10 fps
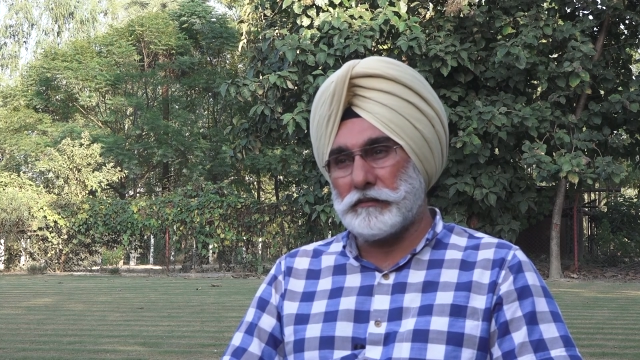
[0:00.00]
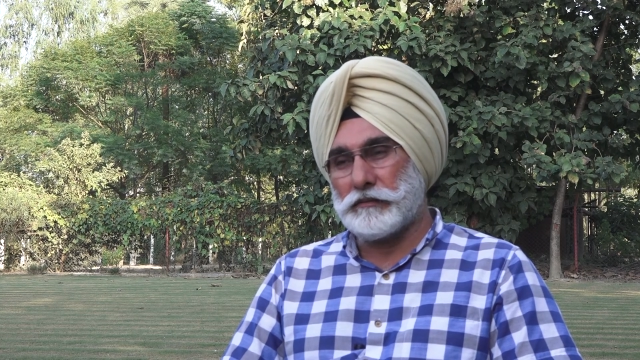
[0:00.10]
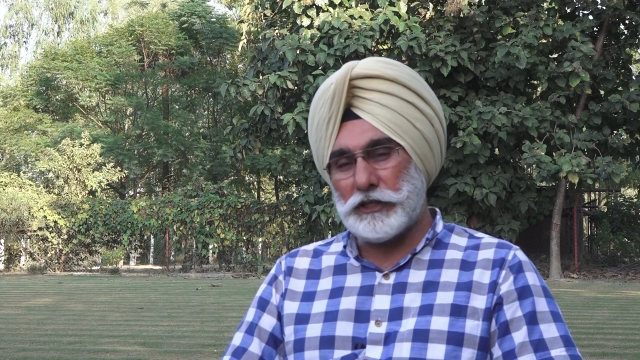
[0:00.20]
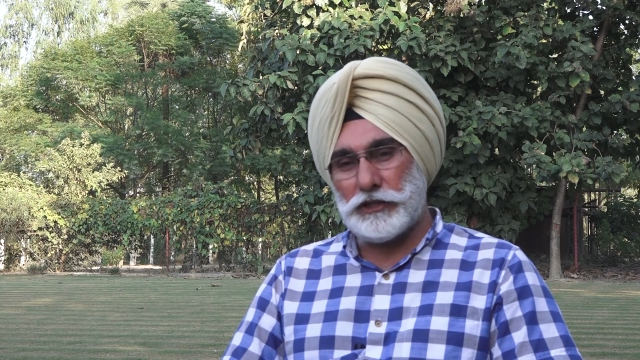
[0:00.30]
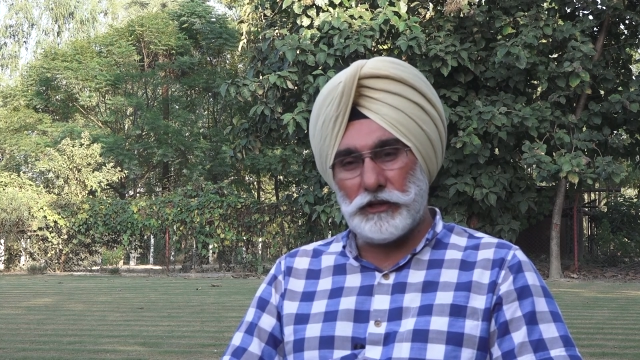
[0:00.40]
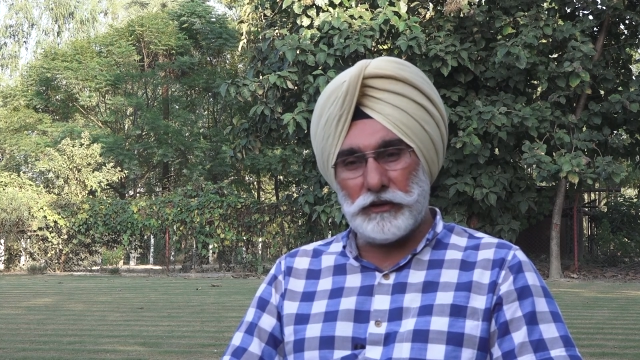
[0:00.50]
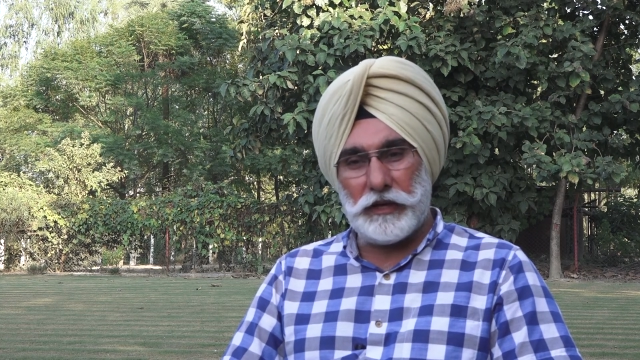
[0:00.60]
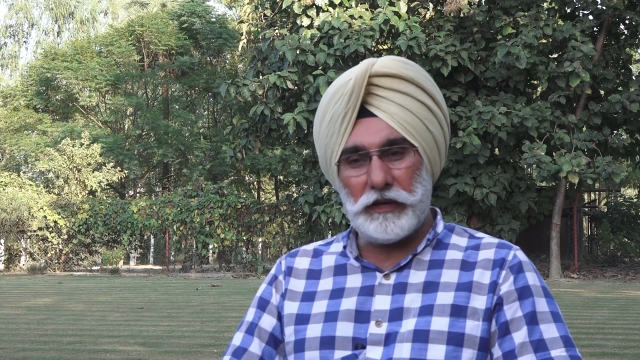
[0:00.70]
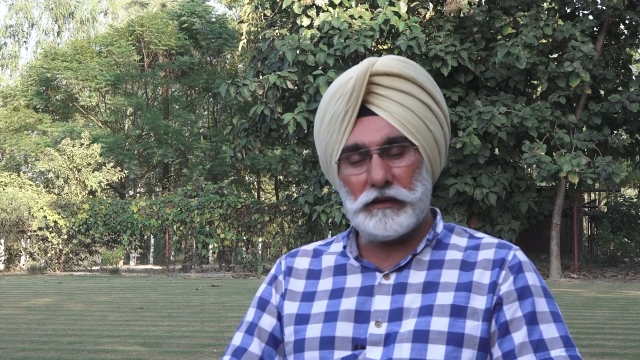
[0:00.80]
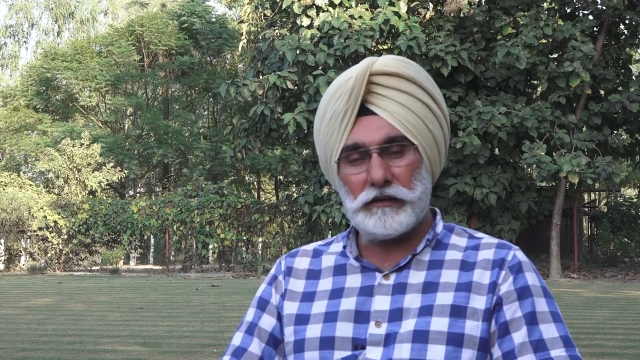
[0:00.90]

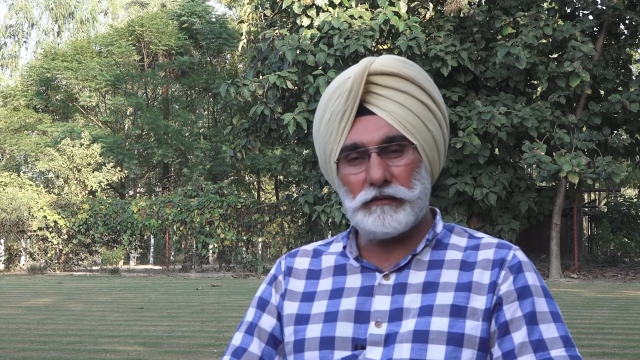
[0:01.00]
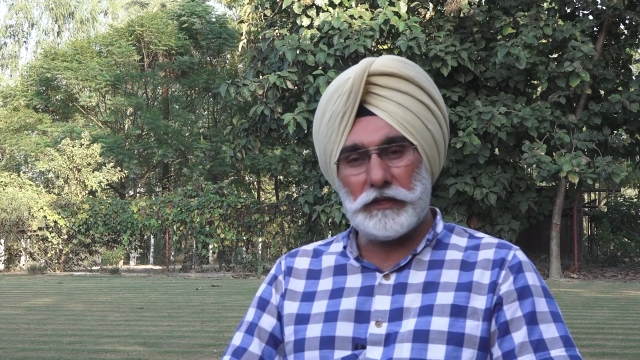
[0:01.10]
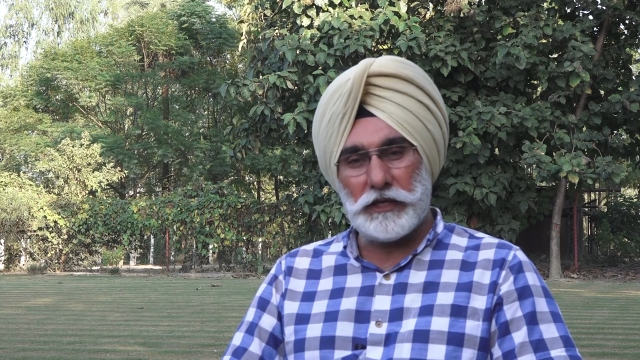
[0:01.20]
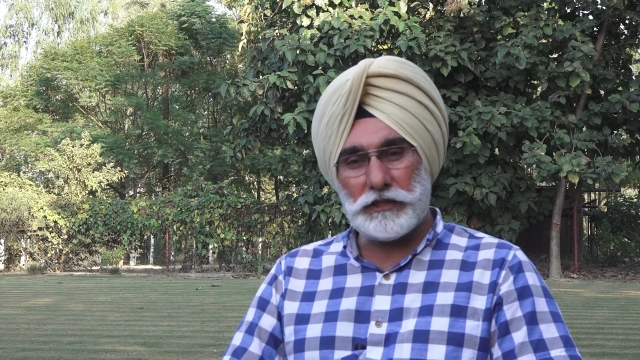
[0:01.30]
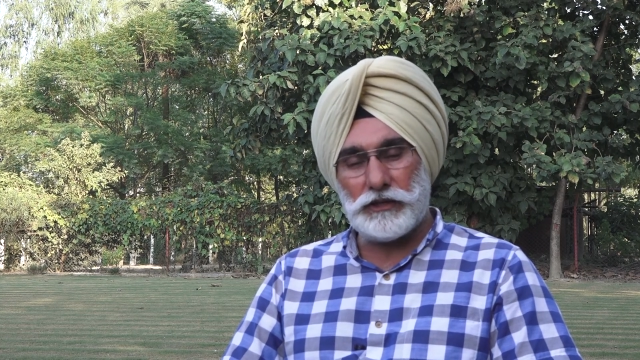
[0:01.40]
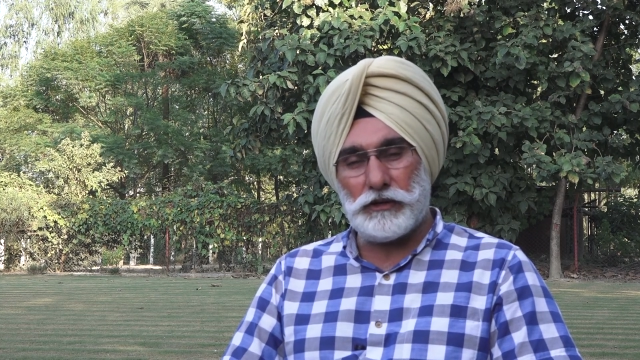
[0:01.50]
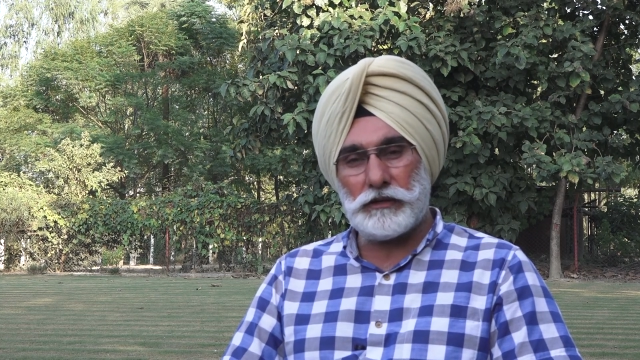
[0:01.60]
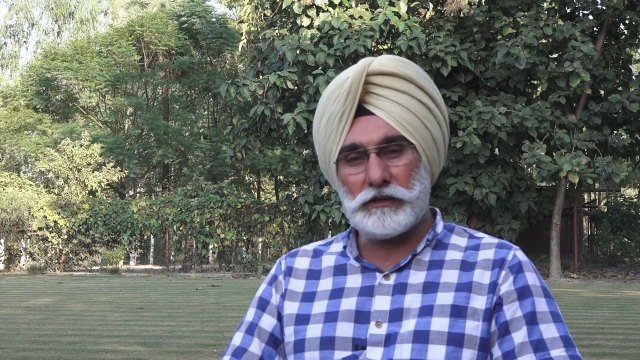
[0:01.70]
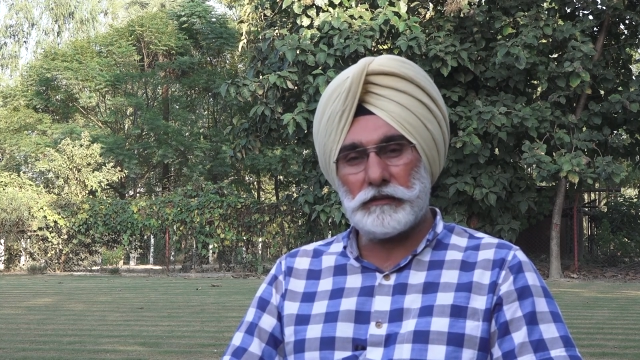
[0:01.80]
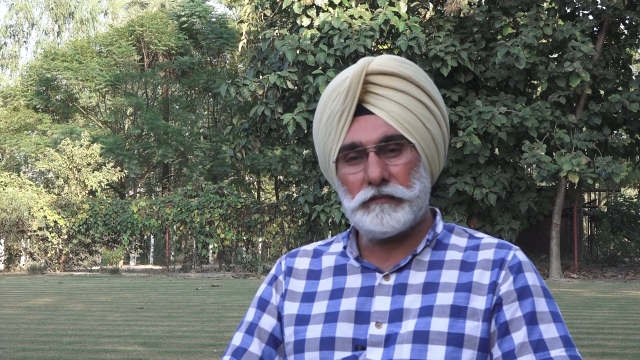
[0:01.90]
maturing with the
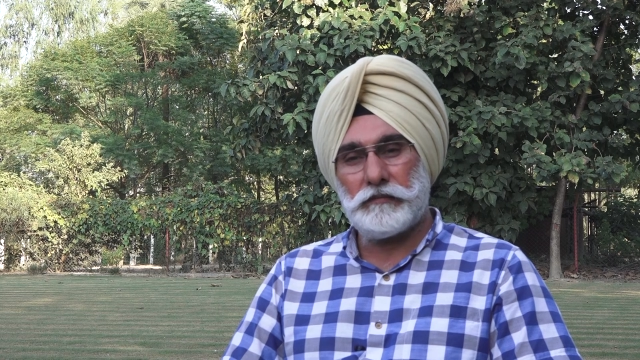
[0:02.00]
stalk,